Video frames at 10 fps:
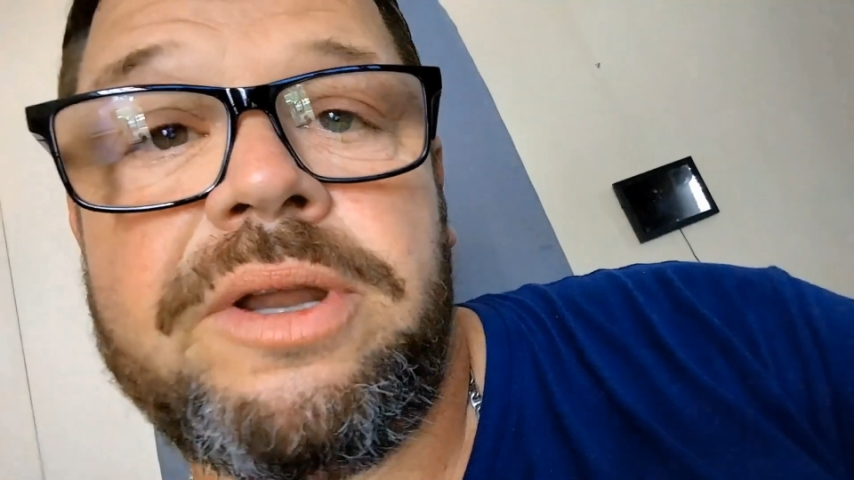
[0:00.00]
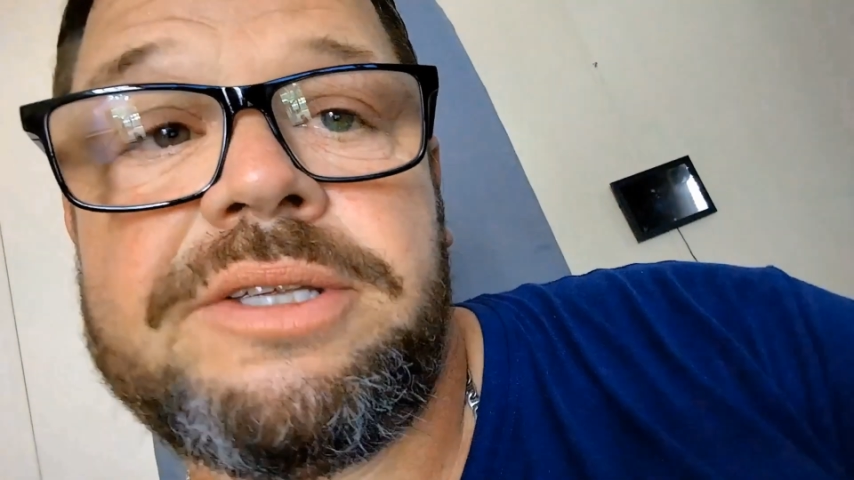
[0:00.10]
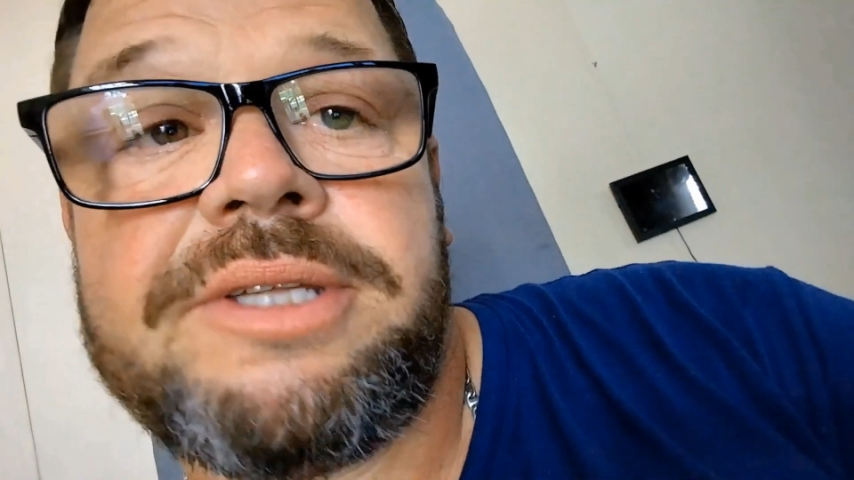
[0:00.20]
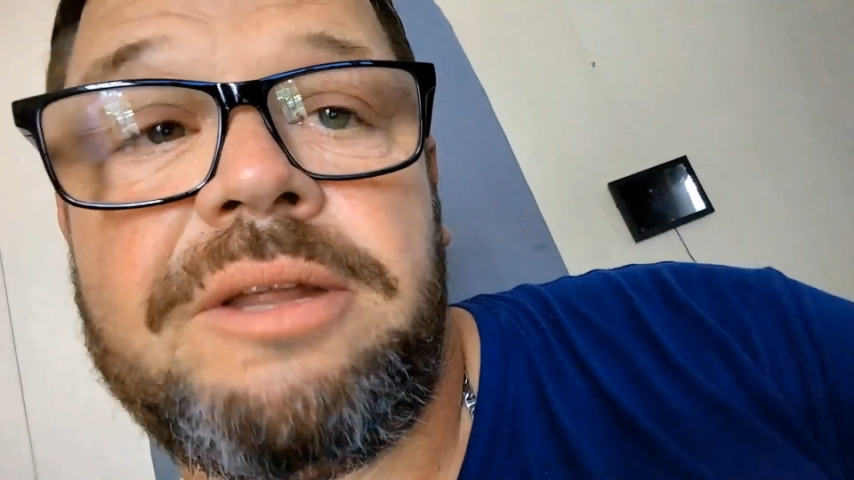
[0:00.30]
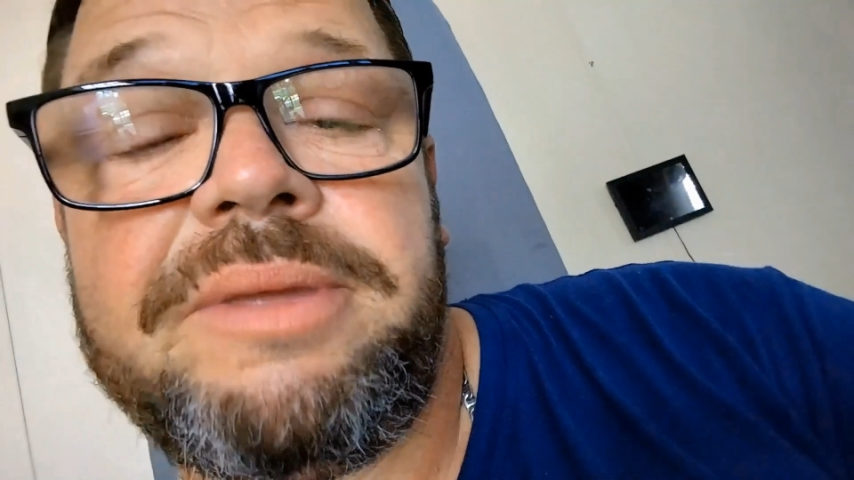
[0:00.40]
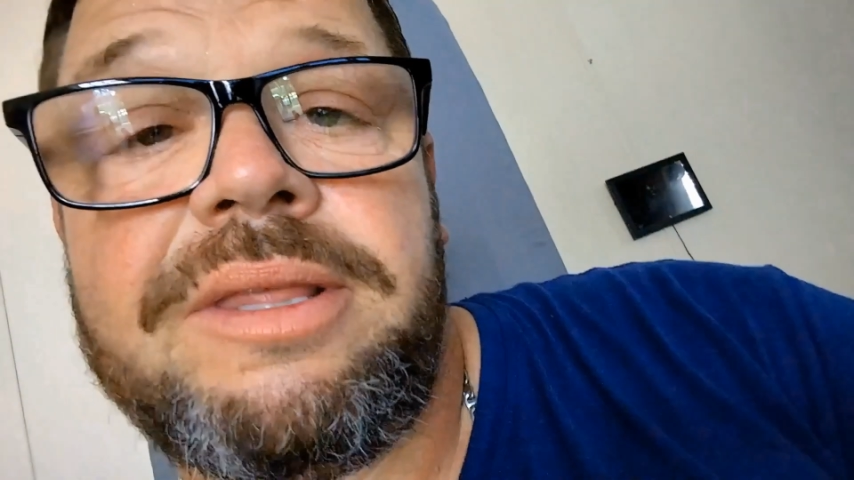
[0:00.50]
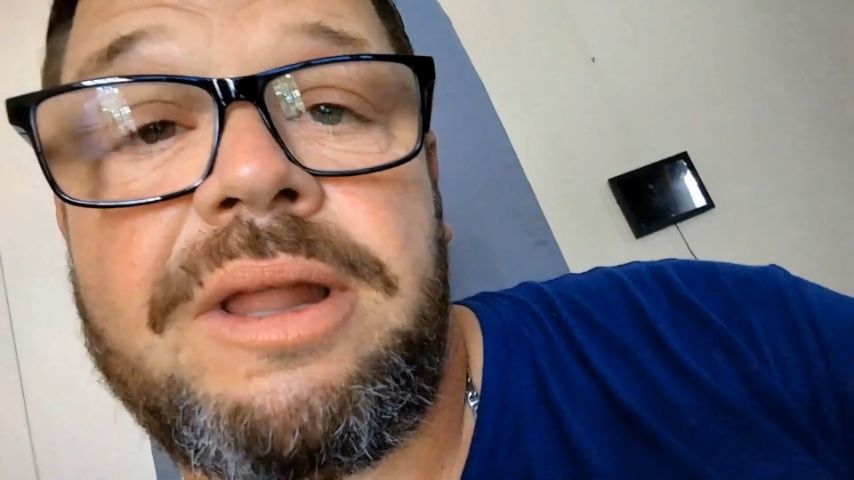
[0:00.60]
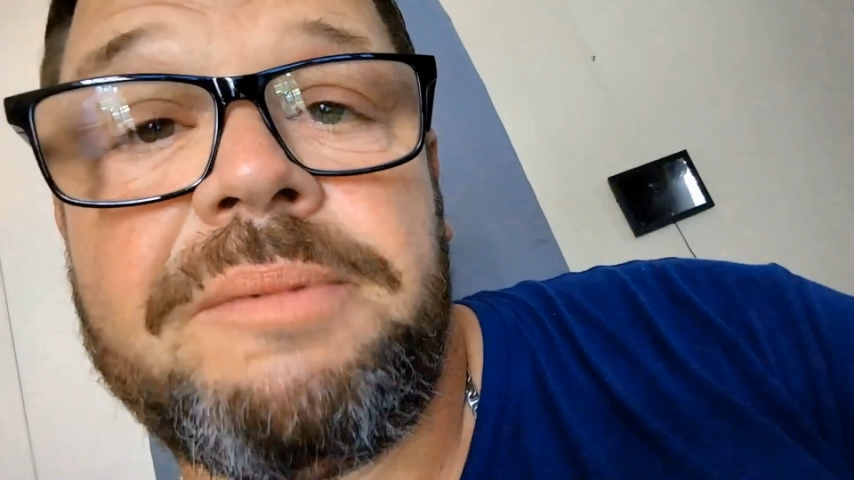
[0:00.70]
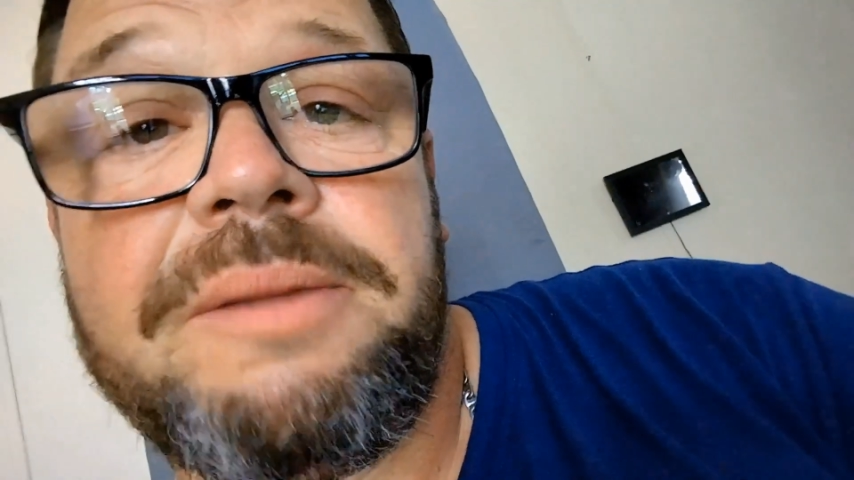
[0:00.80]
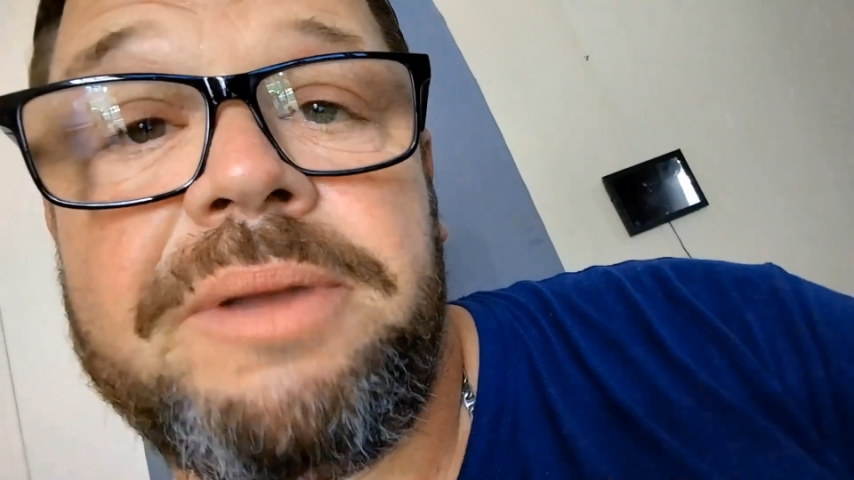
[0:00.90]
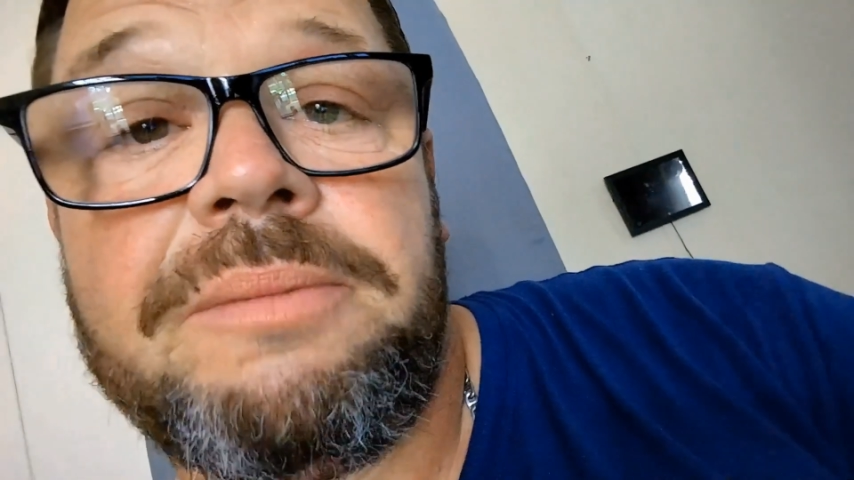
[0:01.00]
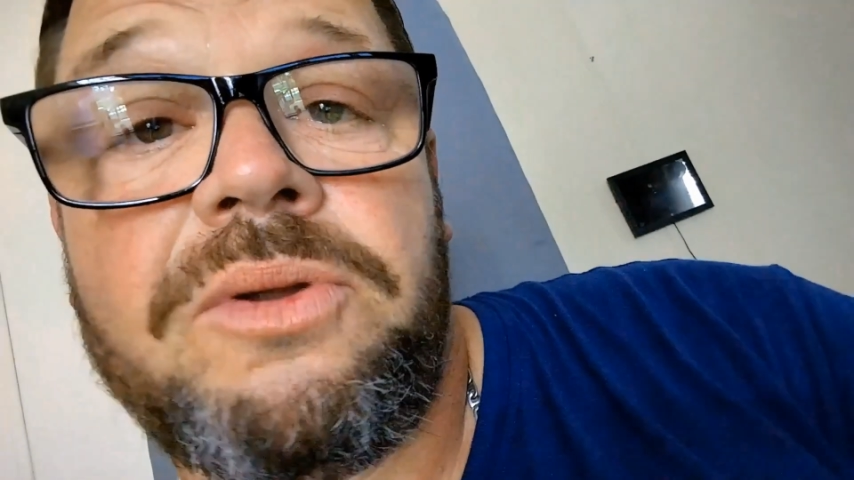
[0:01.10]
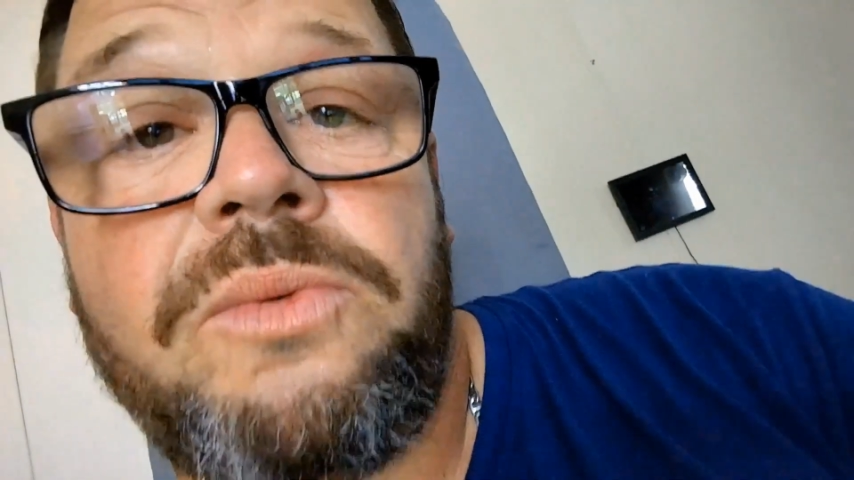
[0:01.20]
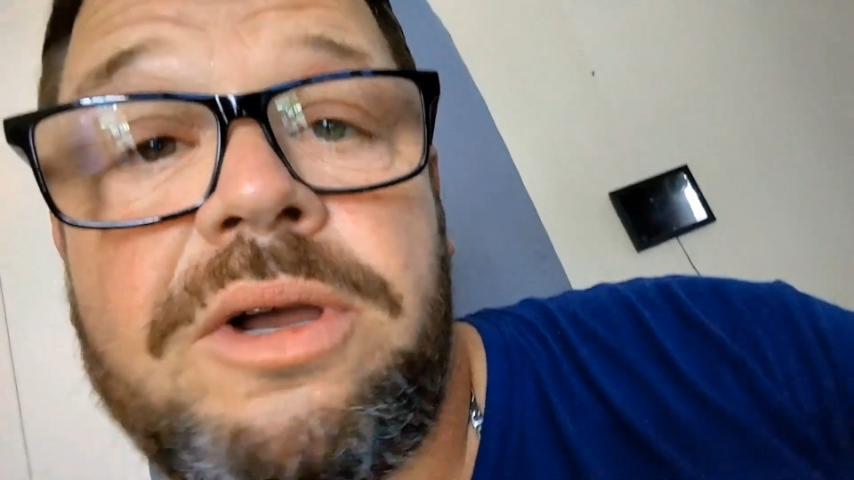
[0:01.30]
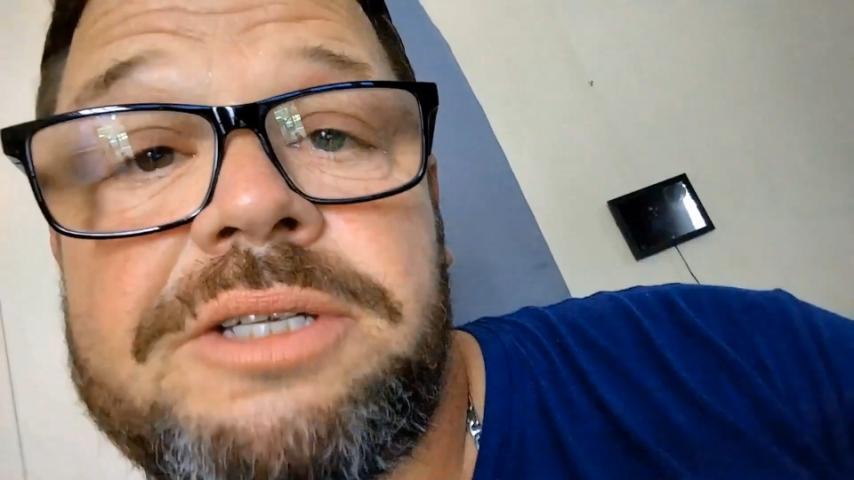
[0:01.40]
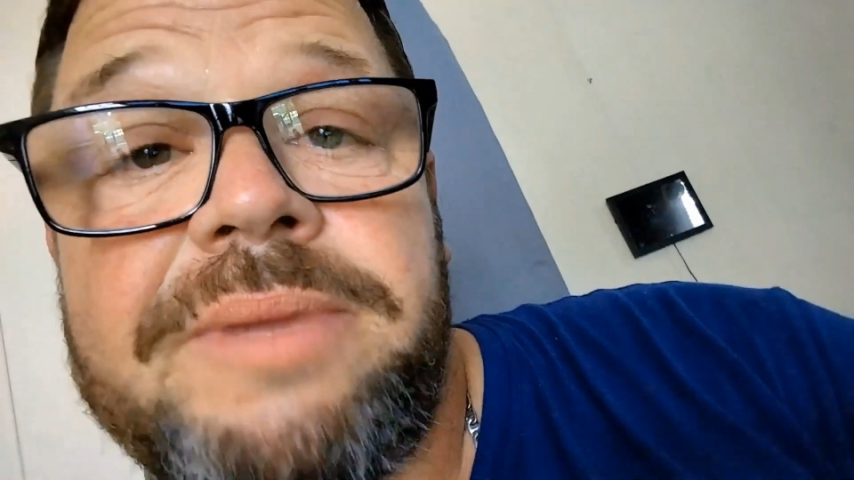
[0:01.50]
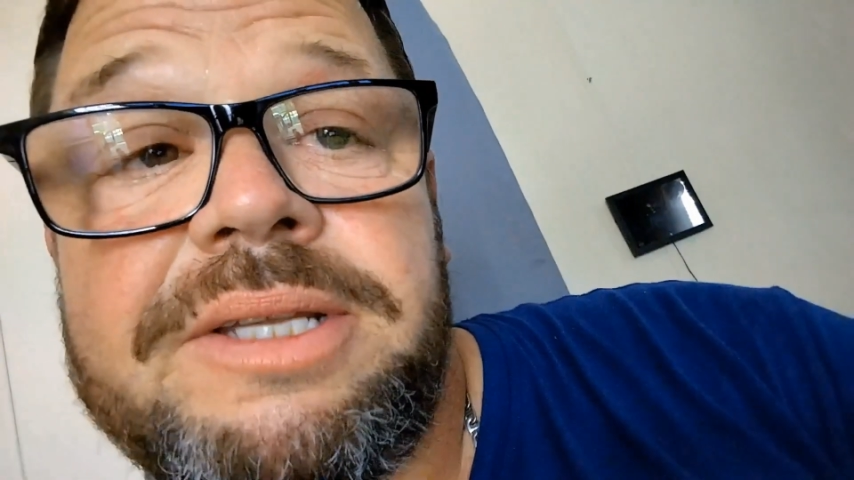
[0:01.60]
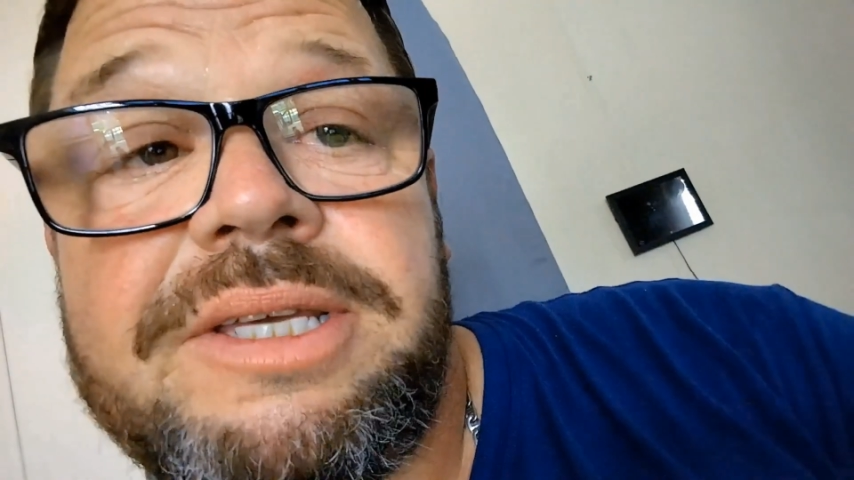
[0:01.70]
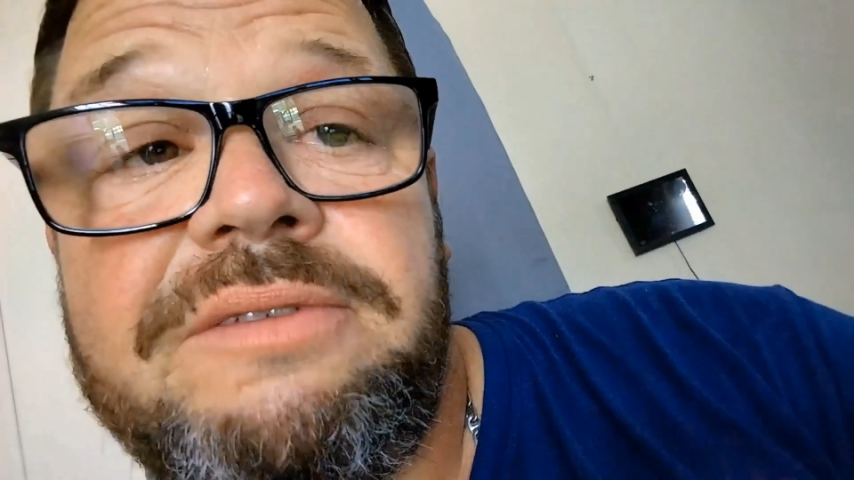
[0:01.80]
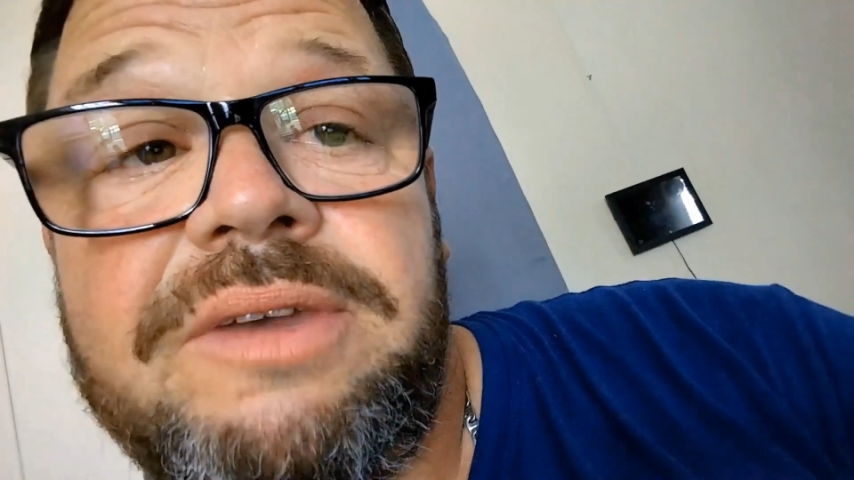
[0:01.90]
it's telling me that I'm gonna be able to watch my
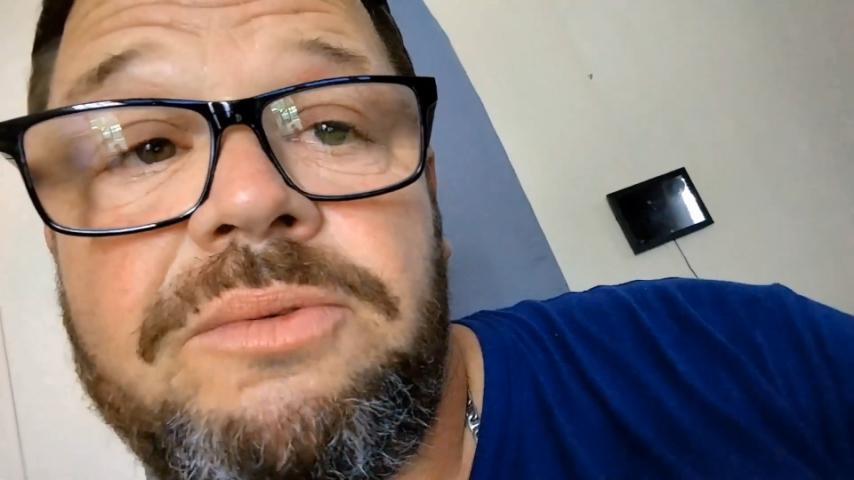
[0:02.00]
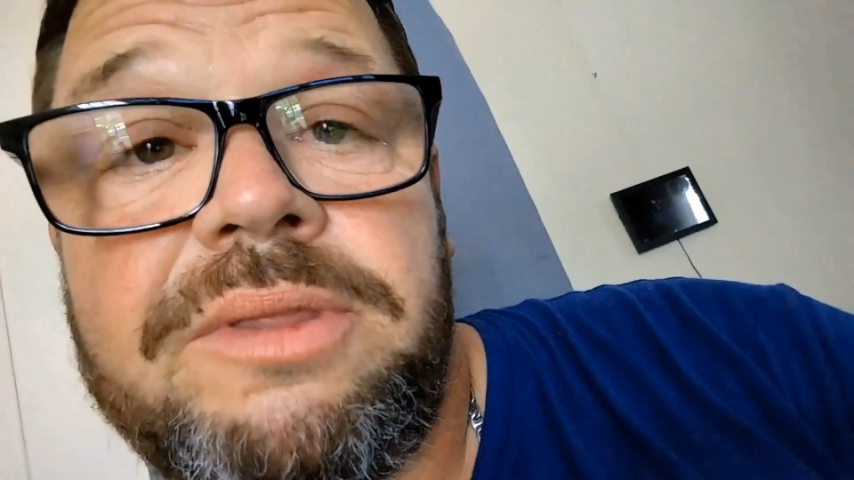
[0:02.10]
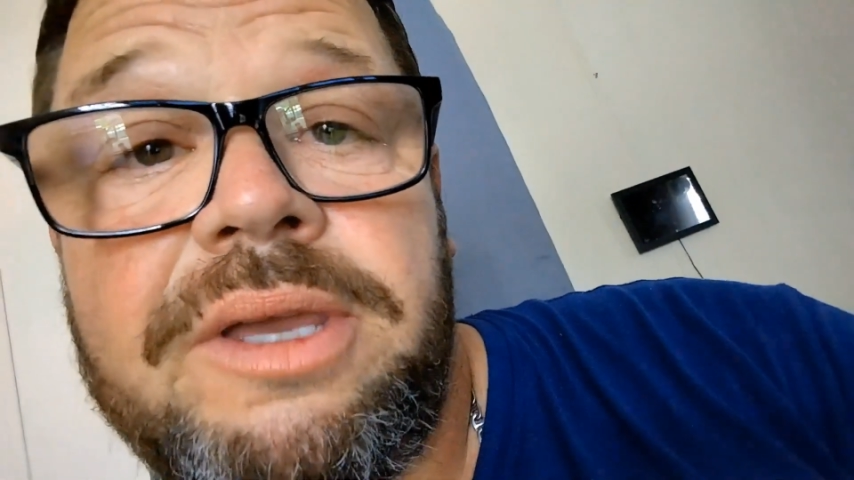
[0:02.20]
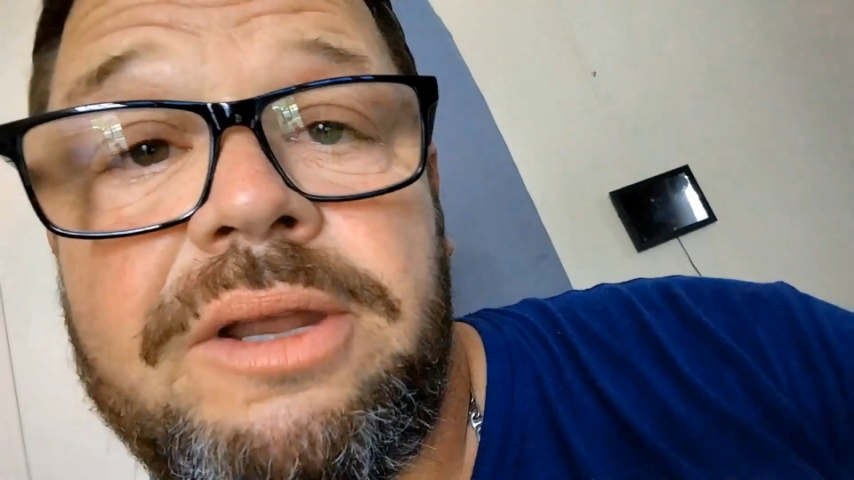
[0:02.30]
TV with